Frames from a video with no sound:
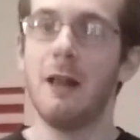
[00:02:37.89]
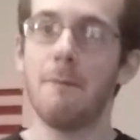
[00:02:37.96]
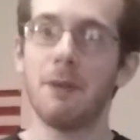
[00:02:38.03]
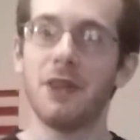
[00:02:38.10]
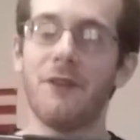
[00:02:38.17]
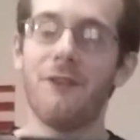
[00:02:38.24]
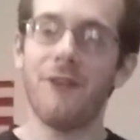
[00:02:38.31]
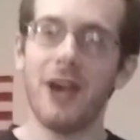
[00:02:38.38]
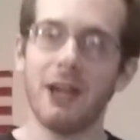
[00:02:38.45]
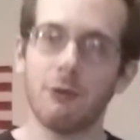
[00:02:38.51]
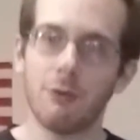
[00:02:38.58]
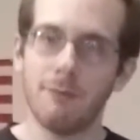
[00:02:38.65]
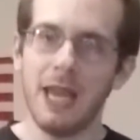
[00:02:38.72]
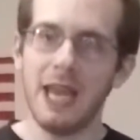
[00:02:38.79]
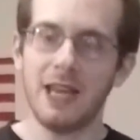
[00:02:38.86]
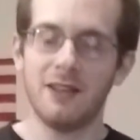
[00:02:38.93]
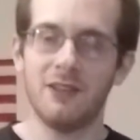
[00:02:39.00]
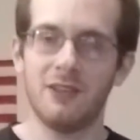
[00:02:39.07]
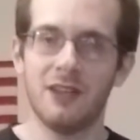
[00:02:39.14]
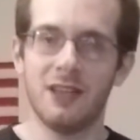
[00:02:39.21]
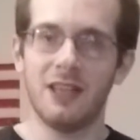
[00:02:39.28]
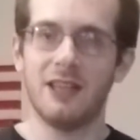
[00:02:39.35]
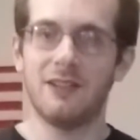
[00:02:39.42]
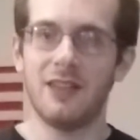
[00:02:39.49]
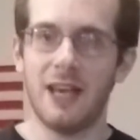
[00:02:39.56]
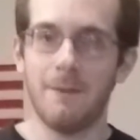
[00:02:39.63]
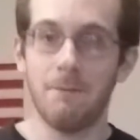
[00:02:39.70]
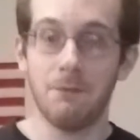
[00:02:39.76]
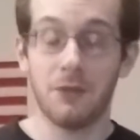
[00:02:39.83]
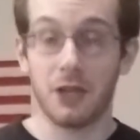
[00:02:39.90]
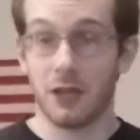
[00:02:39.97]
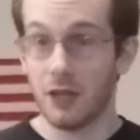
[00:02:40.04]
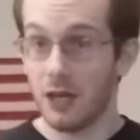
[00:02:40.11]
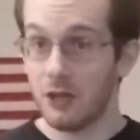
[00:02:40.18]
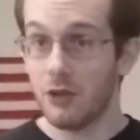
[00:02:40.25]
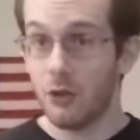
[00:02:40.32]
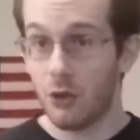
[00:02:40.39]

But the fact remains is that the gun